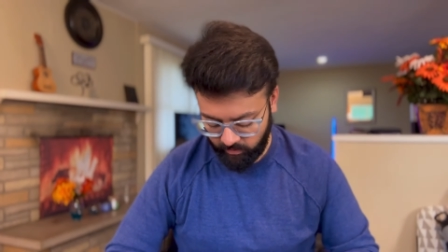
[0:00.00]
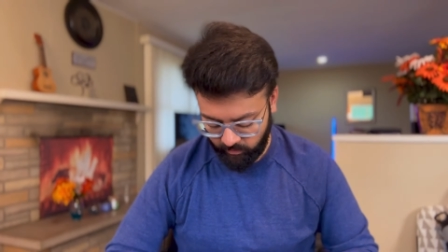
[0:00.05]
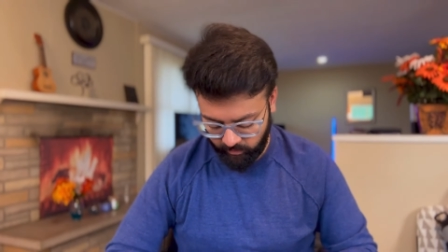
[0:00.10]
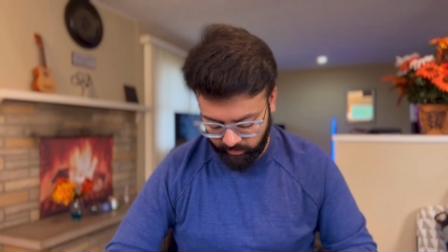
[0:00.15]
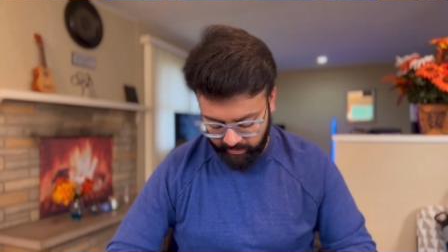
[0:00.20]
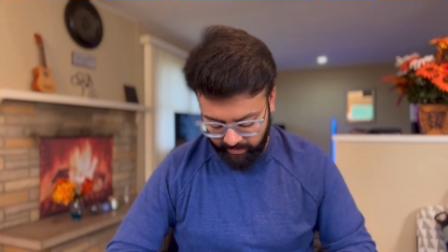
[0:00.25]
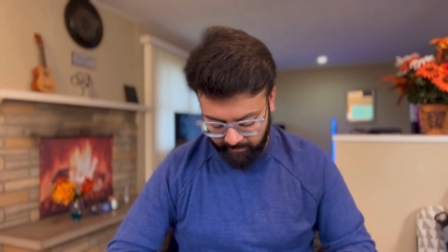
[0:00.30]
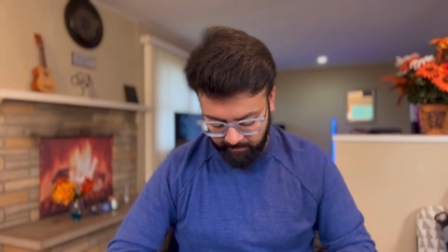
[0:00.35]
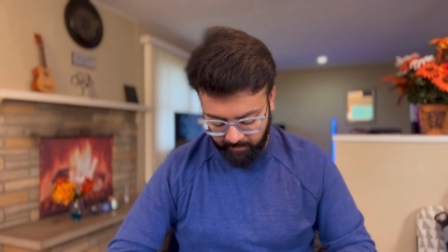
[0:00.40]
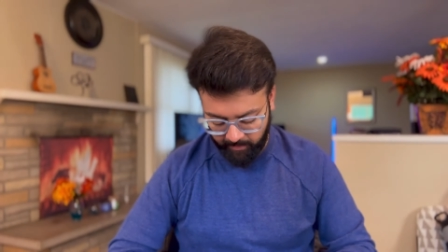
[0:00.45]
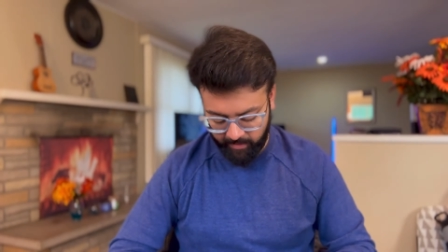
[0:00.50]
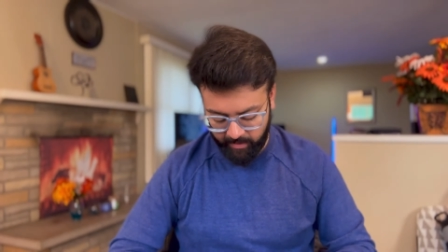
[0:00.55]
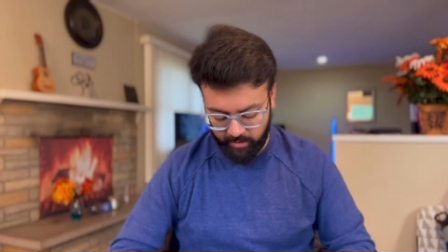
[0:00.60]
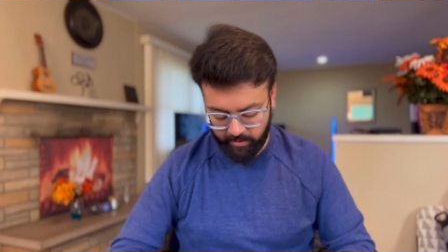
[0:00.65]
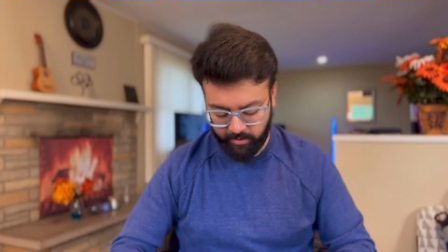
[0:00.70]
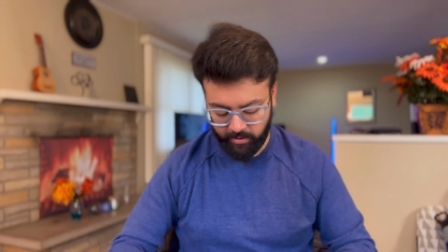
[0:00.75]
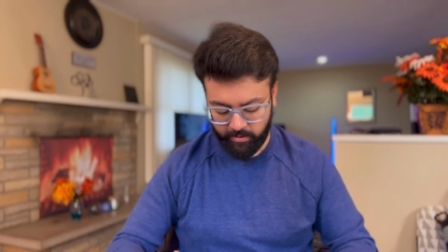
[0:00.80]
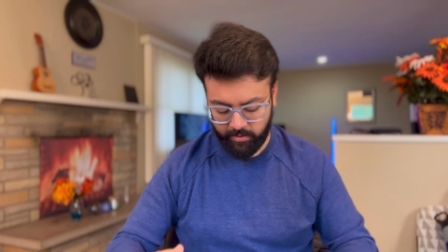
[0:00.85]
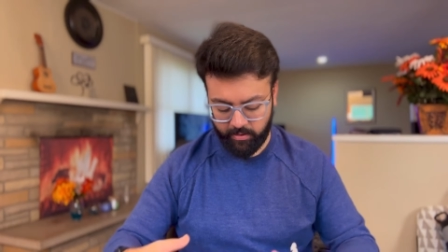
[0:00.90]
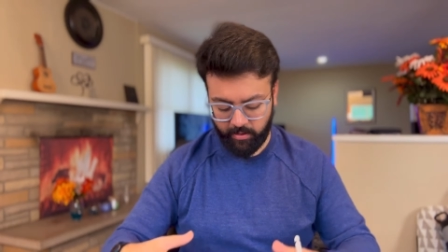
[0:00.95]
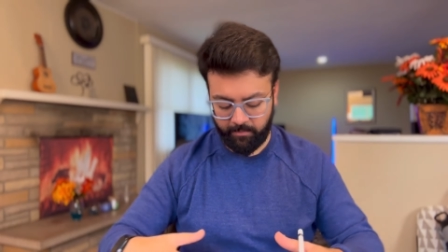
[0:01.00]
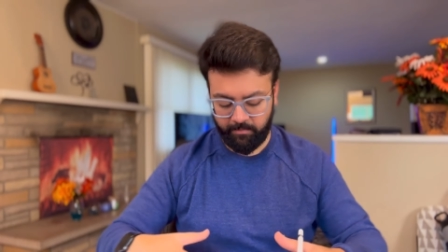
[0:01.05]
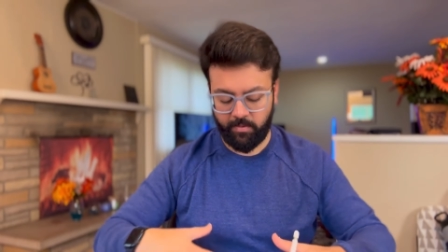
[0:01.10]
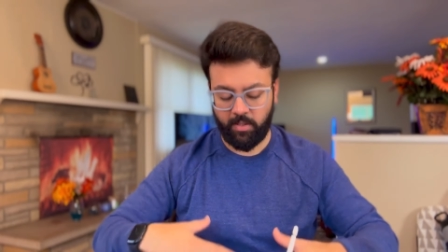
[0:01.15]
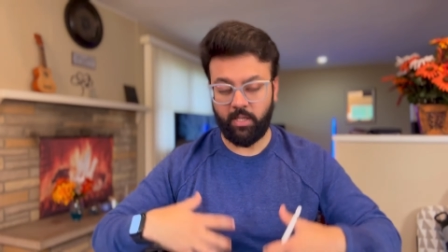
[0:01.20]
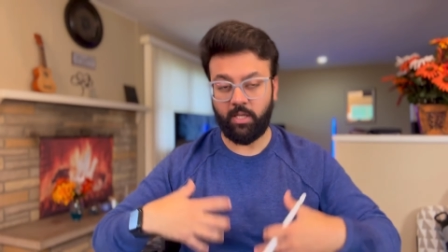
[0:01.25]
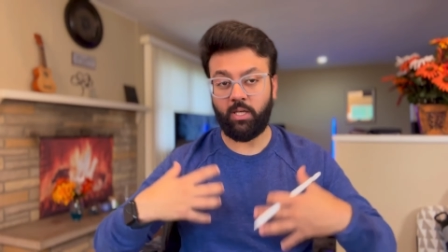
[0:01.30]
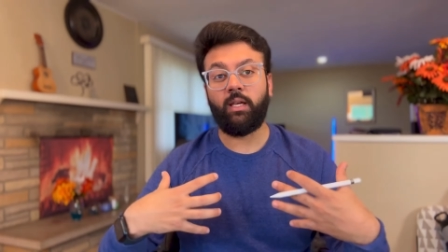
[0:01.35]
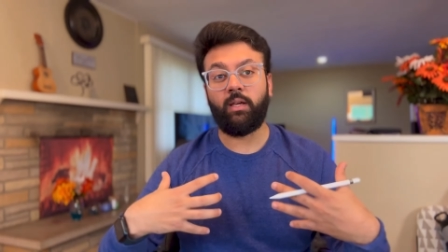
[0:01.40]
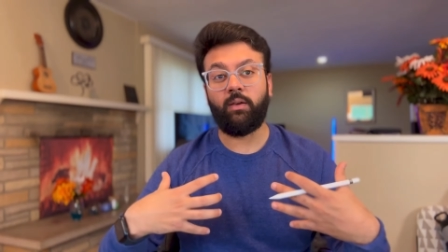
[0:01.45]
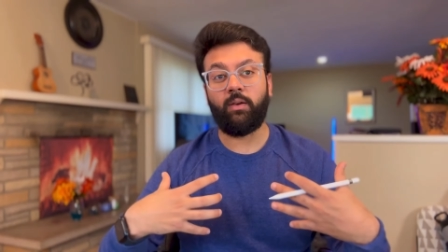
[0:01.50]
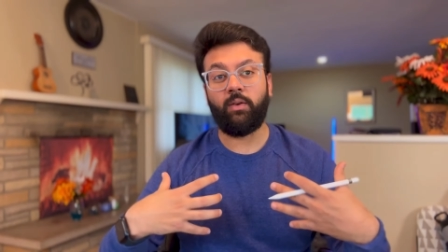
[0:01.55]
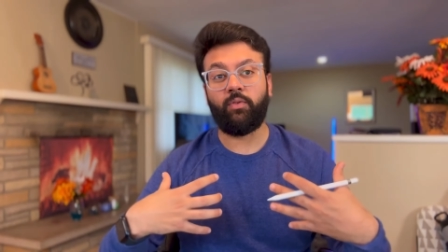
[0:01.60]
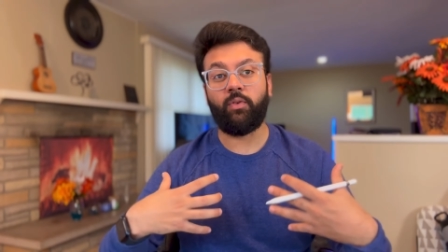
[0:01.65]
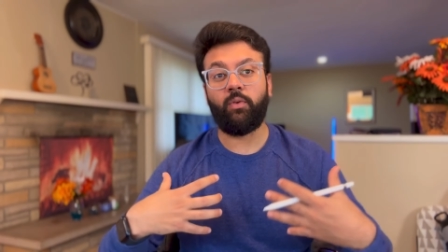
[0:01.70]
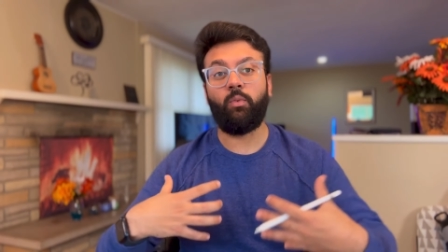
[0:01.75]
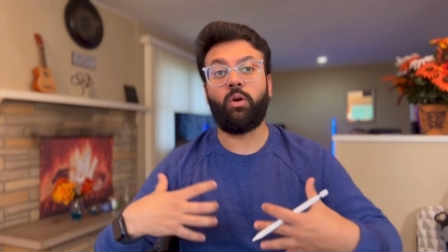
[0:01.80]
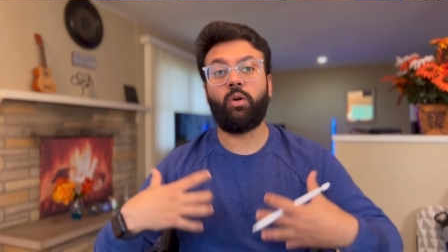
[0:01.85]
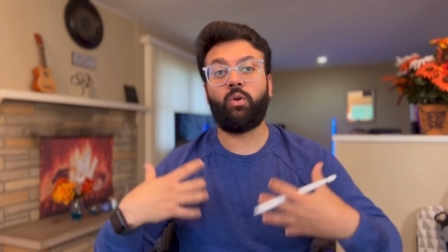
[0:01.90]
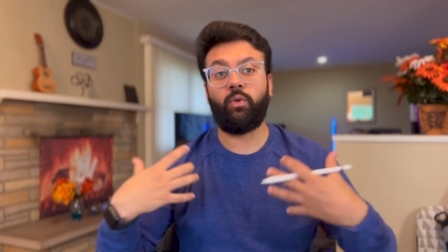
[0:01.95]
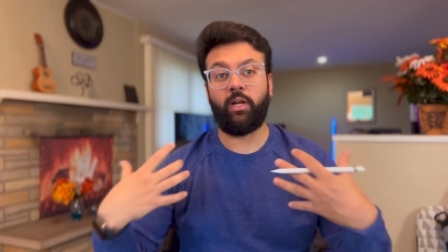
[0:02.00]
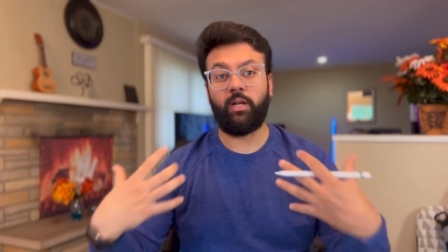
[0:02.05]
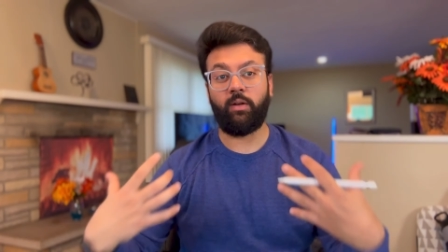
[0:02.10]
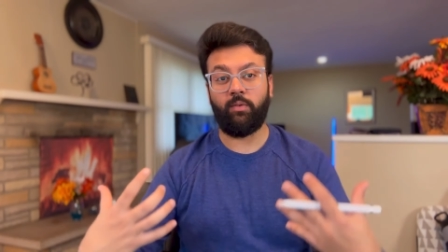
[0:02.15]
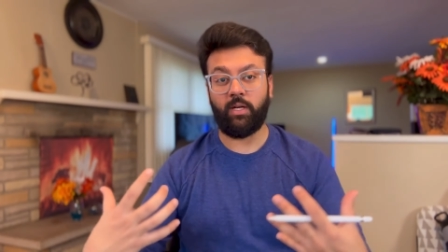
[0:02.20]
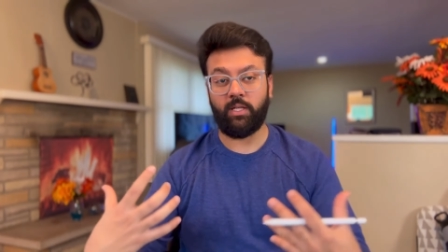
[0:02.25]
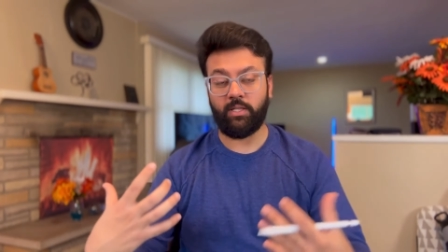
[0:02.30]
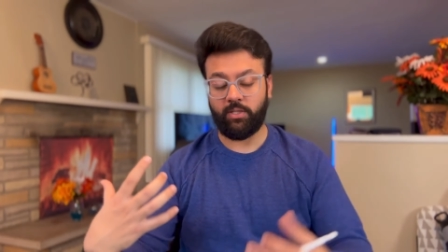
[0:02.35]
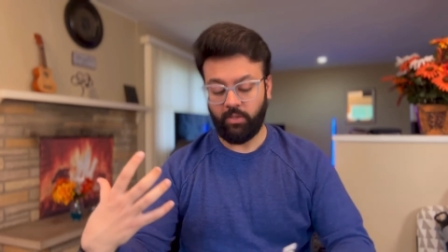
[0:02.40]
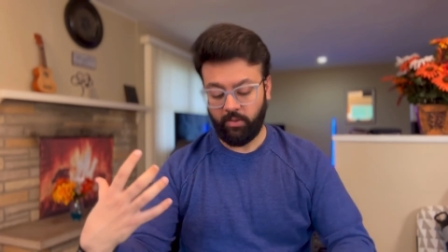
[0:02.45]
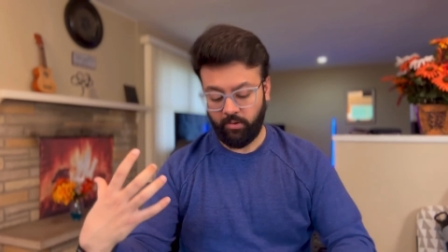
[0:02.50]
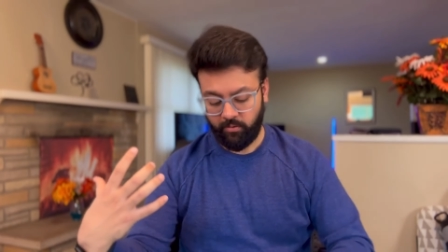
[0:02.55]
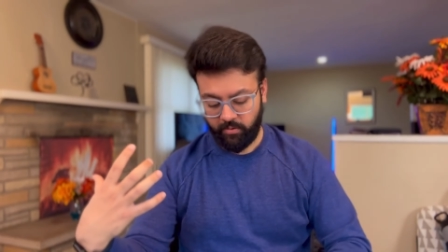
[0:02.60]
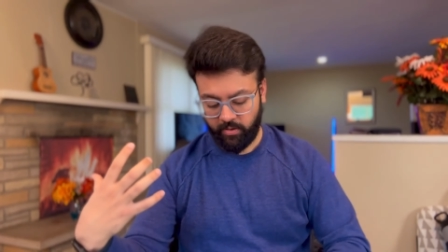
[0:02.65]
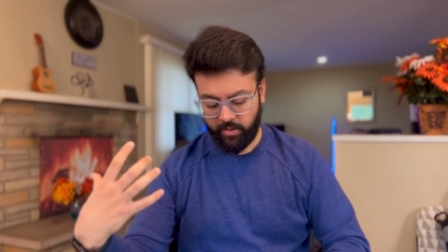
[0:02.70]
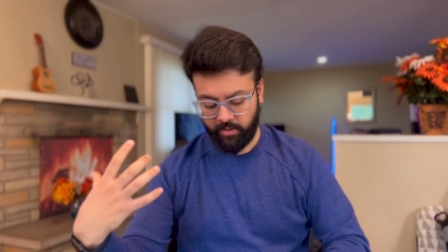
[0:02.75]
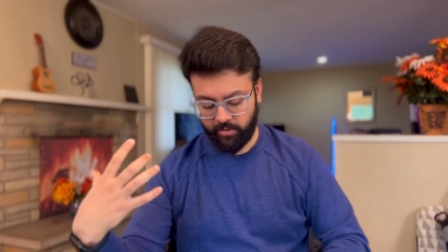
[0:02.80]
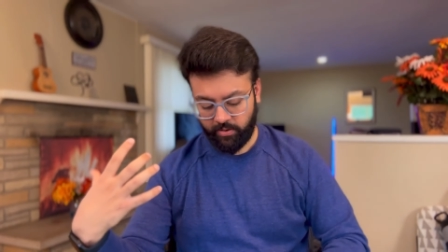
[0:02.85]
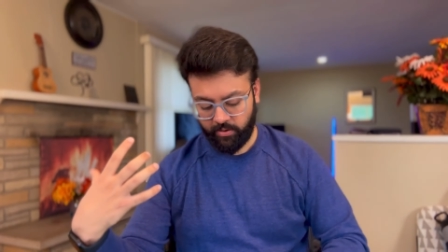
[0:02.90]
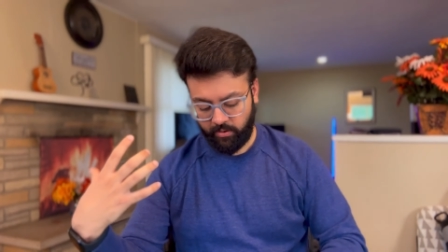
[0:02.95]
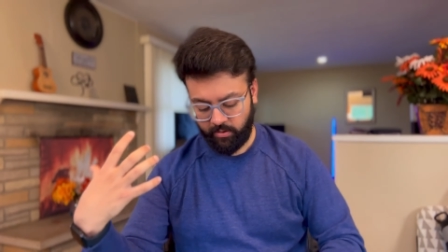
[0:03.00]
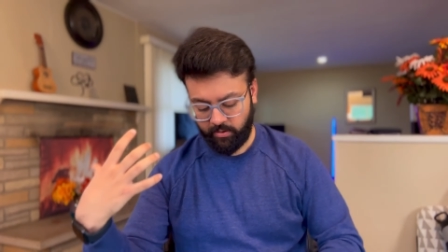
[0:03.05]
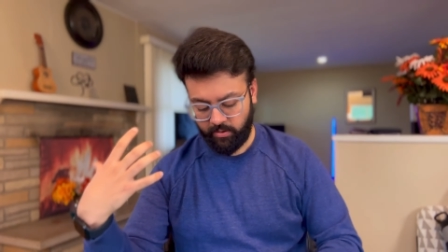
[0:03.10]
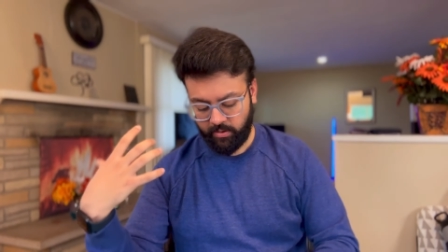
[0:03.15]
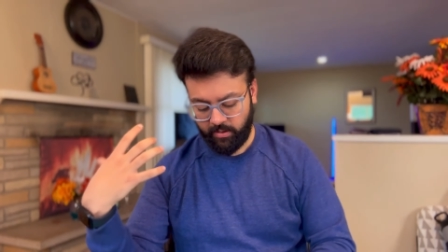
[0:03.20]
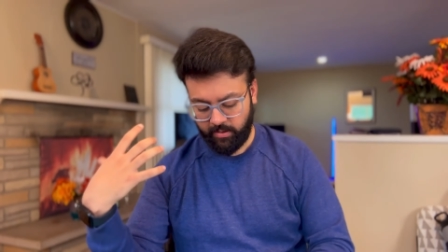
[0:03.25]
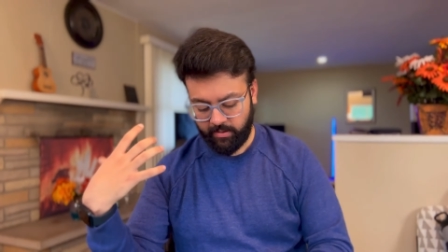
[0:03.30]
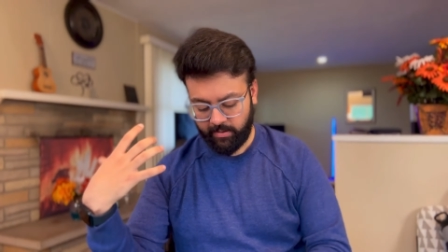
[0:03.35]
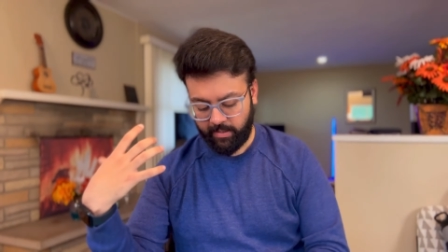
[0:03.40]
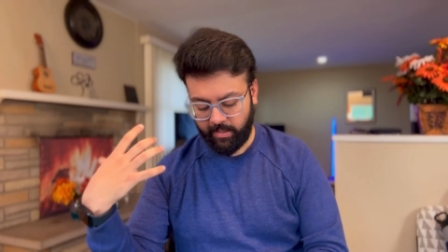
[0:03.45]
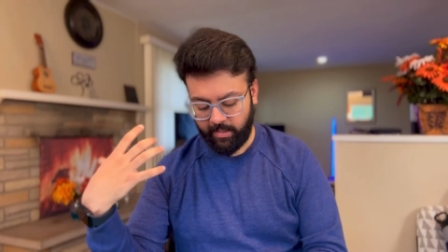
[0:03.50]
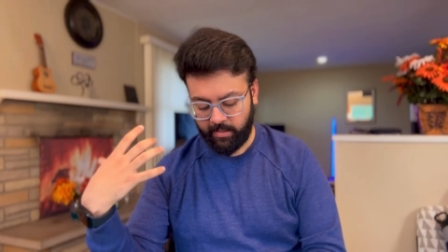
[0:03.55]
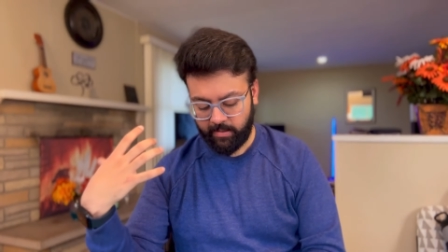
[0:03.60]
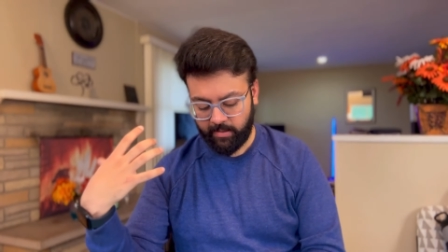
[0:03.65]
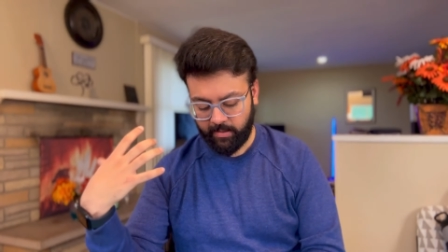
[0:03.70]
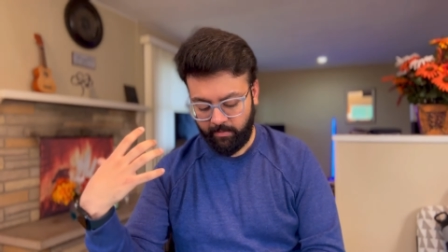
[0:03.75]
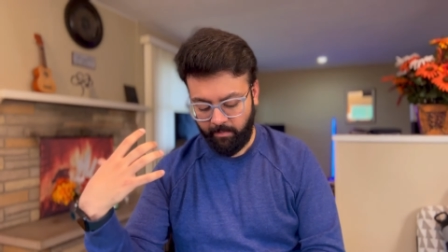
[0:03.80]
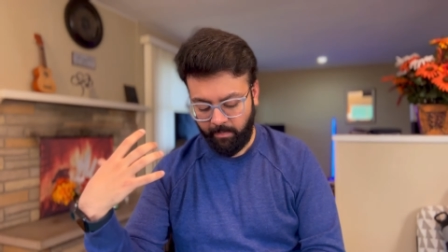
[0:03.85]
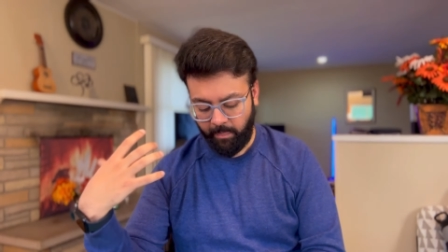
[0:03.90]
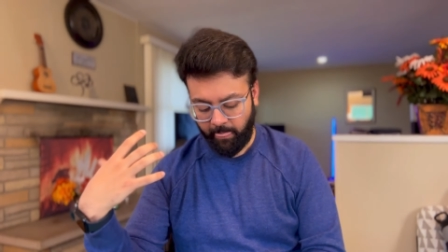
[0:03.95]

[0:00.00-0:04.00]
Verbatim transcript: Okay, this is something if you want to advance your research skills.